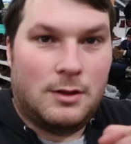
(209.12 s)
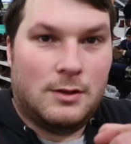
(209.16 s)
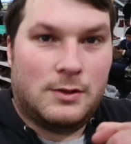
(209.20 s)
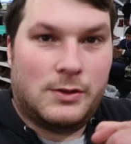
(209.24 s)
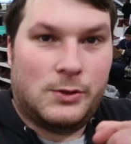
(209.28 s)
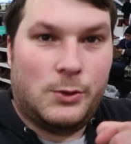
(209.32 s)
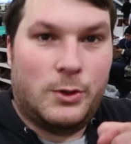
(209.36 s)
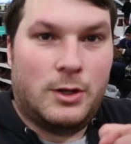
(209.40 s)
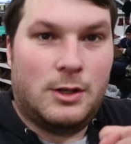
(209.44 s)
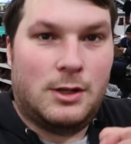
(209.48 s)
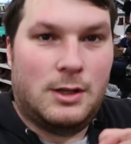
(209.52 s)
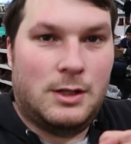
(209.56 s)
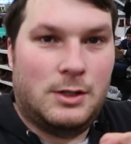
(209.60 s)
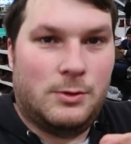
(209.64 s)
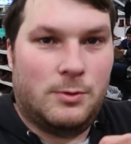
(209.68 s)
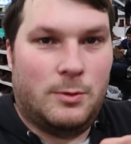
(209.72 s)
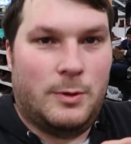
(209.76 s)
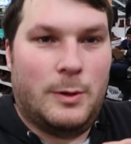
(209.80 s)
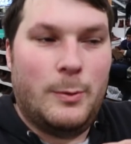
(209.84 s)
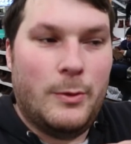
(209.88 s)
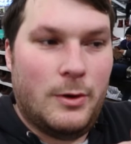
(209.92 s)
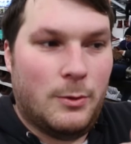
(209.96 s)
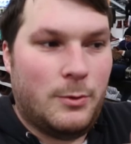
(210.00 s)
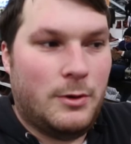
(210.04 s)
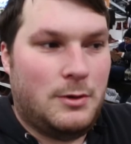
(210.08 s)
So you need to
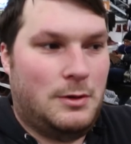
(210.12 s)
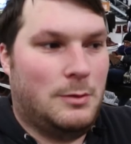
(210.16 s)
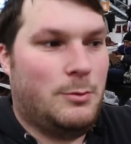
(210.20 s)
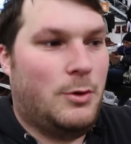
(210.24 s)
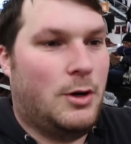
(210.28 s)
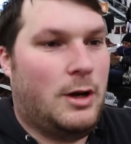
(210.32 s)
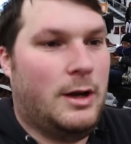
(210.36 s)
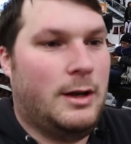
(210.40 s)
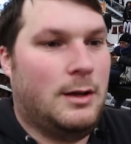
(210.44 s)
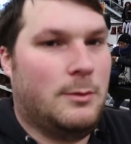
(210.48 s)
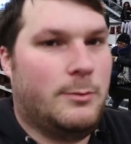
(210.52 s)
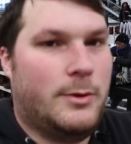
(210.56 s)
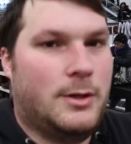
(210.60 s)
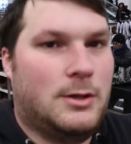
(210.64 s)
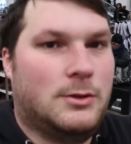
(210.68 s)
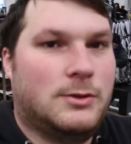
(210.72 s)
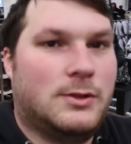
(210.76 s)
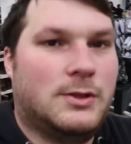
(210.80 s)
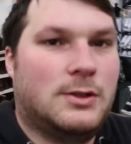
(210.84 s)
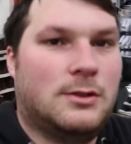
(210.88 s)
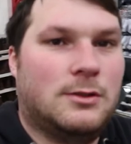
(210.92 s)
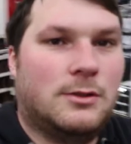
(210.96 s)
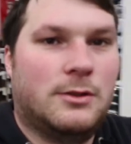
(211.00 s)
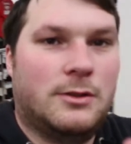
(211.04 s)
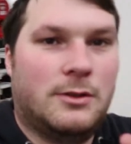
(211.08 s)
remember when you're buying a
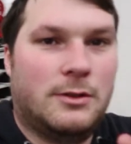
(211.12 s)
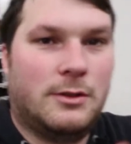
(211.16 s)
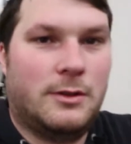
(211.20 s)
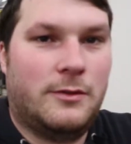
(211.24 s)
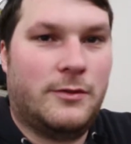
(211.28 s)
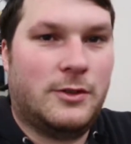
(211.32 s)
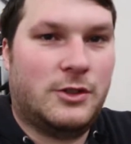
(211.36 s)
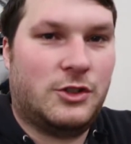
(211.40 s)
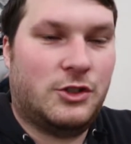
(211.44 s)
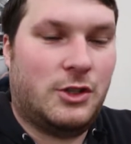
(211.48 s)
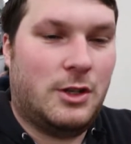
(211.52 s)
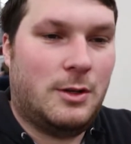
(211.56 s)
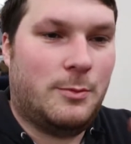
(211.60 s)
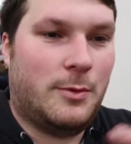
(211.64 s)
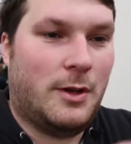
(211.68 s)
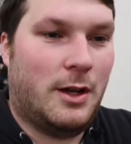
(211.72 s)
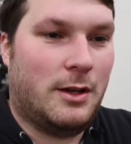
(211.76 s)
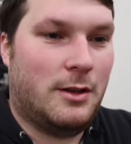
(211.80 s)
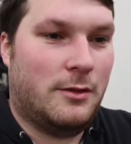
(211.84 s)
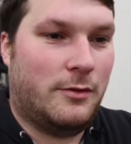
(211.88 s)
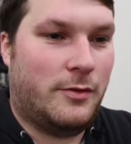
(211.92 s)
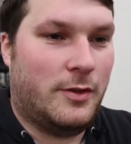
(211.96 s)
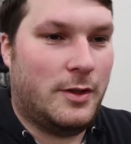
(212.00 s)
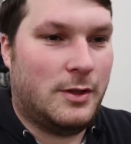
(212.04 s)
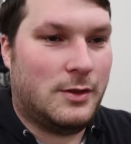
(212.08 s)
belt, it's cheap
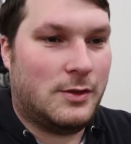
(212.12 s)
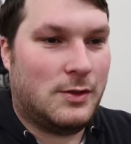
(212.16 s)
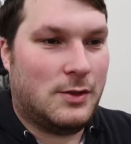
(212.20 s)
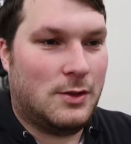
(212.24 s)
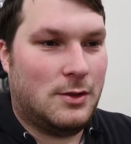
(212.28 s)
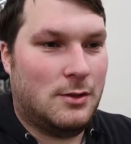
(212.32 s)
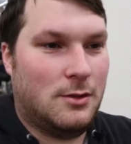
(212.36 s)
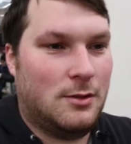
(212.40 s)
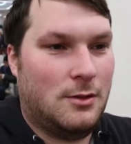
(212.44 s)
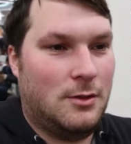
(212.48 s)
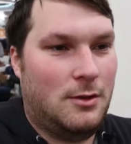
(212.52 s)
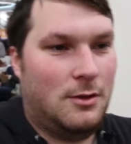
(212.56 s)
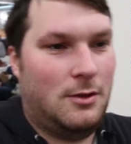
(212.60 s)
and it fits.